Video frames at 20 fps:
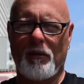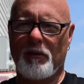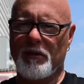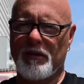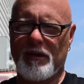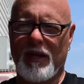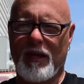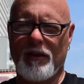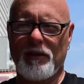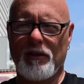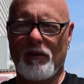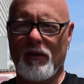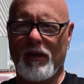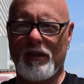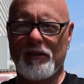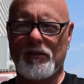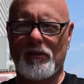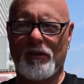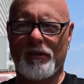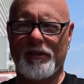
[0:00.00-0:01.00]
went to Catholic
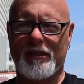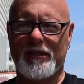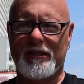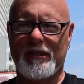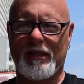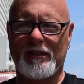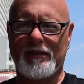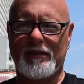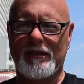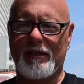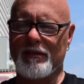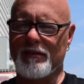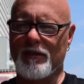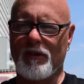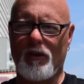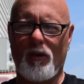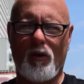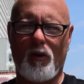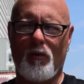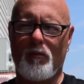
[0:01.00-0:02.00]
grade school in the 60s, and
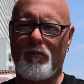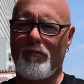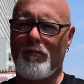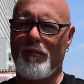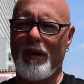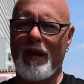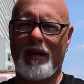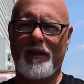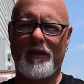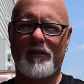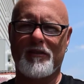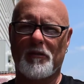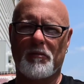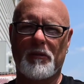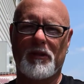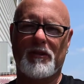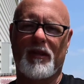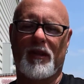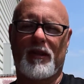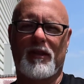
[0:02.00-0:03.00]
oh man, it took
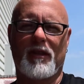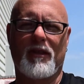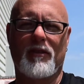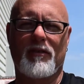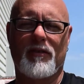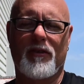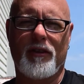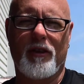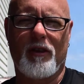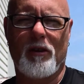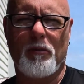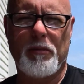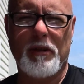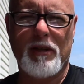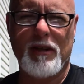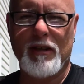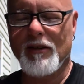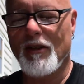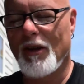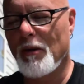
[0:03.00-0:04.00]
me decades of therapy.
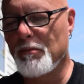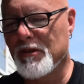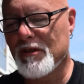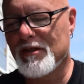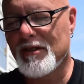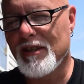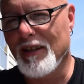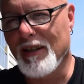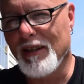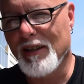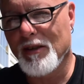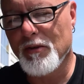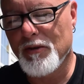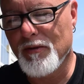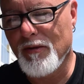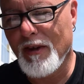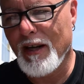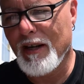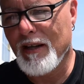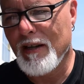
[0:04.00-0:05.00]
To, no, I'm just kidding. It was
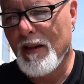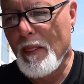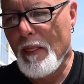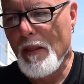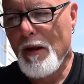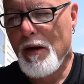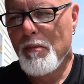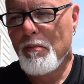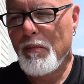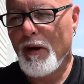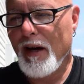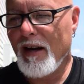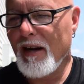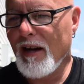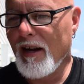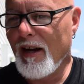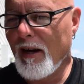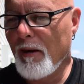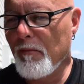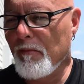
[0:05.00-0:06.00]
fine. But
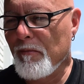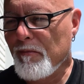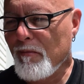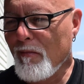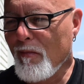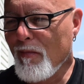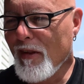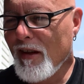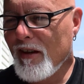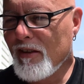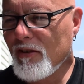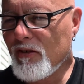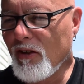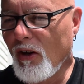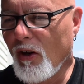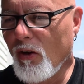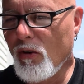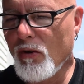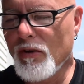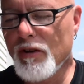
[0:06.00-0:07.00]
um,
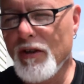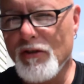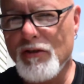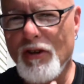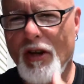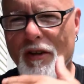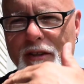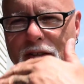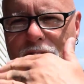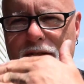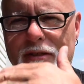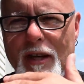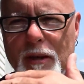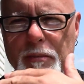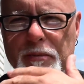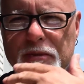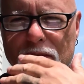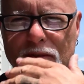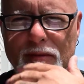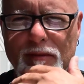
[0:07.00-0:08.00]
so there's all these
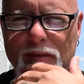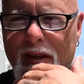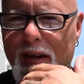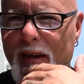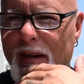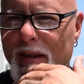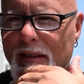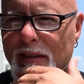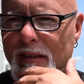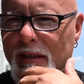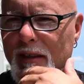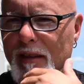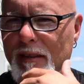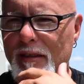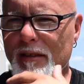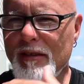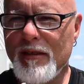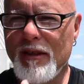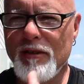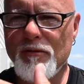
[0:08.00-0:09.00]
types of uh,
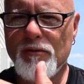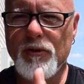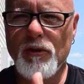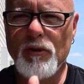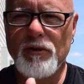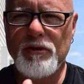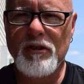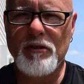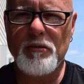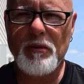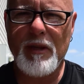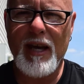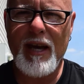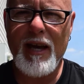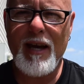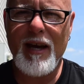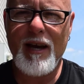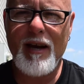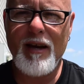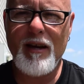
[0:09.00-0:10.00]
influences we
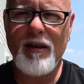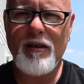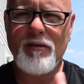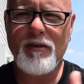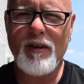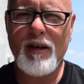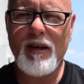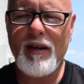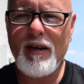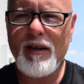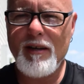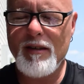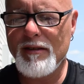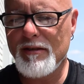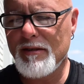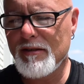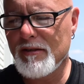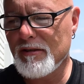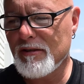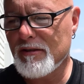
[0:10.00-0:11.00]
have, uh,
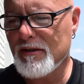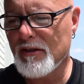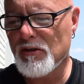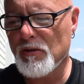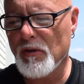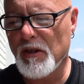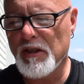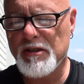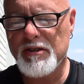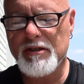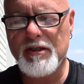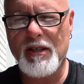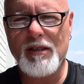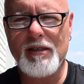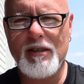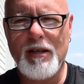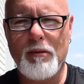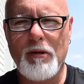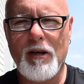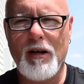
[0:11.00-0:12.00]
situations that
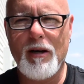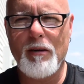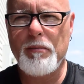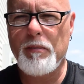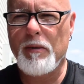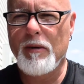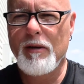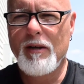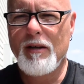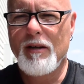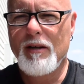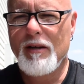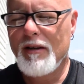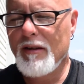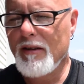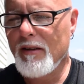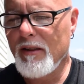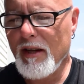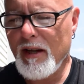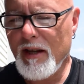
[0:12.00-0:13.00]
come up
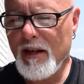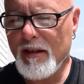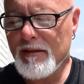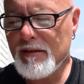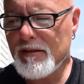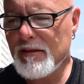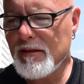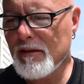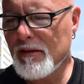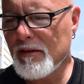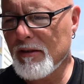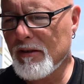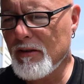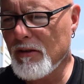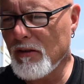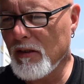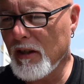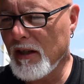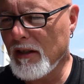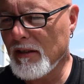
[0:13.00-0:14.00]
that
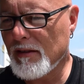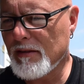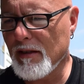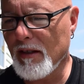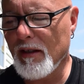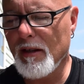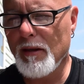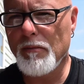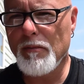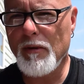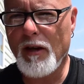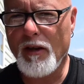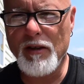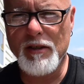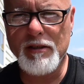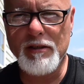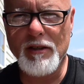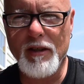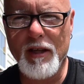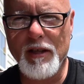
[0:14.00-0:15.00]
create um, our
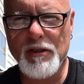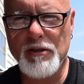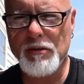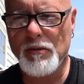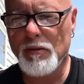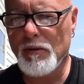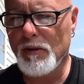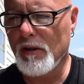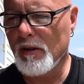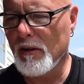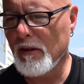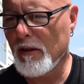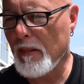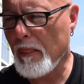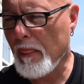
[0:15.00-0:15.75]
intellectual,